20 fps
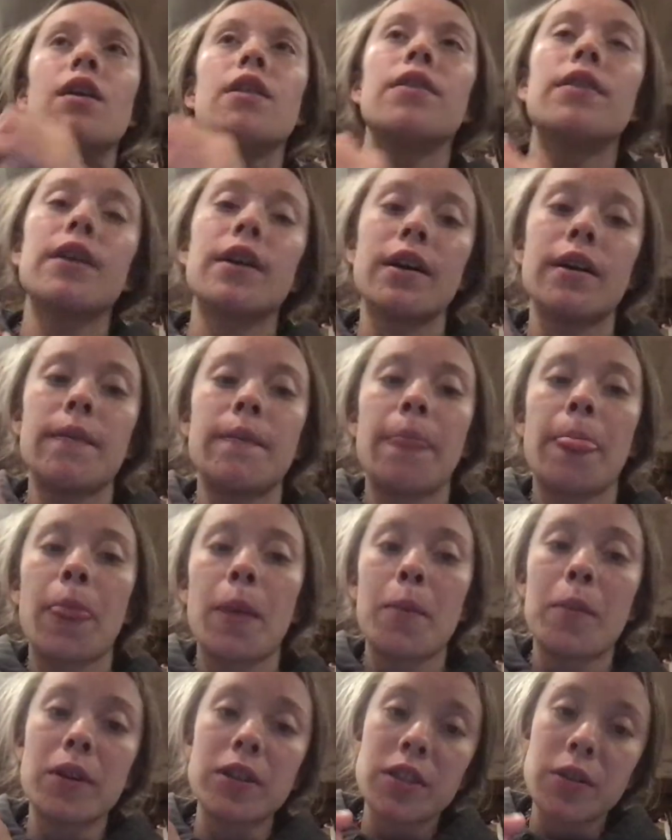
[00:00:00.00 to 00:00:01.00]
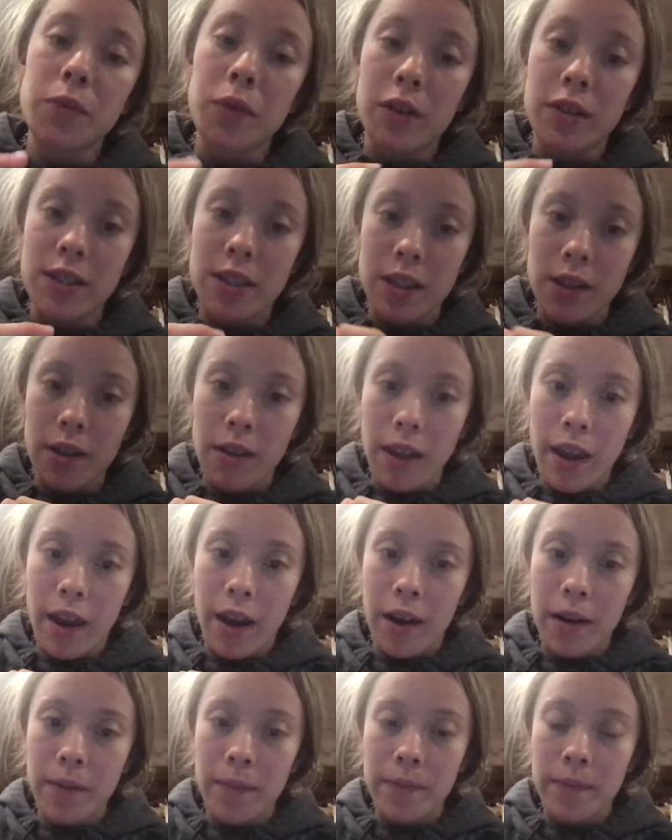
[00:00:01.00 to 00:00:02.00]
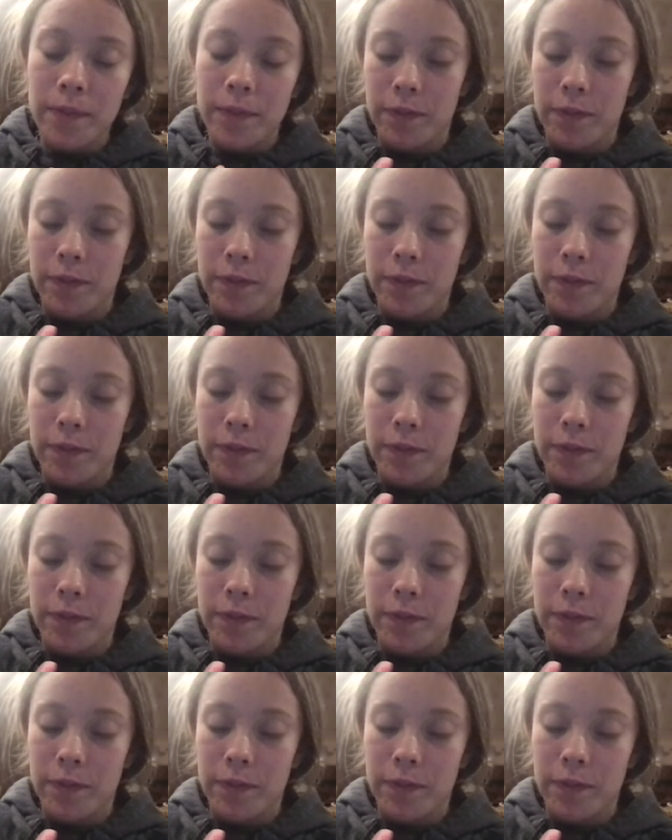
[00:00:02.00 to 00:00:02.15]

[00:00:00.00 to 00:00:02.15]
the MRSA was still there.